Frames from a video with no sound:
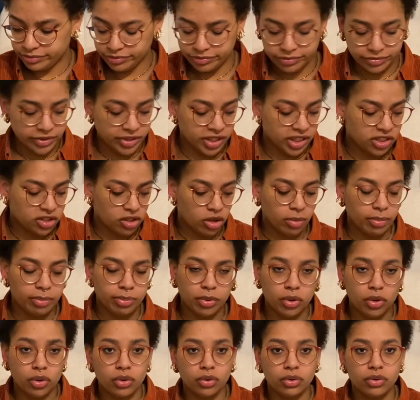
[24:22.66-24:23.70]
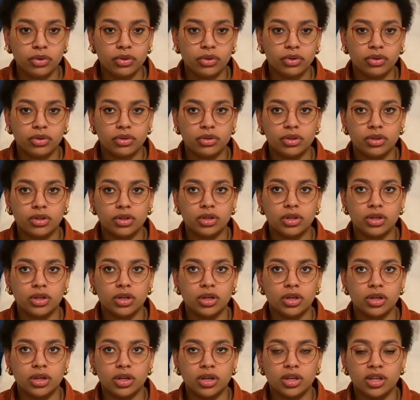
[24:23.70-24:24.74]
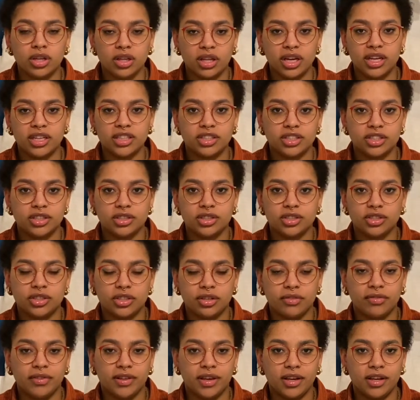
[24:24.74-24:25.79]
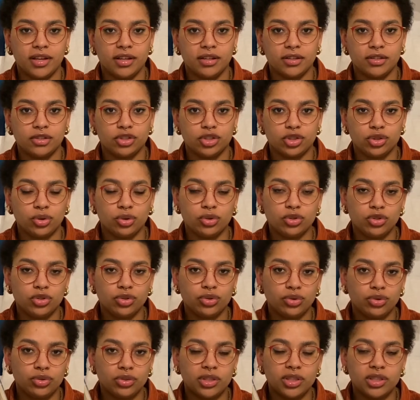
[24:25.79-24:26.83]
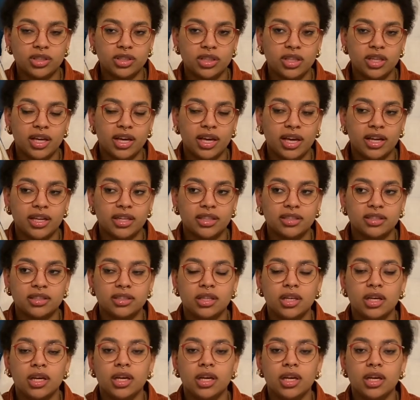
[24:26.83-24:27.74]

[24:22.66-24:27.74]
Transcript: These are both collections of like short stories he has.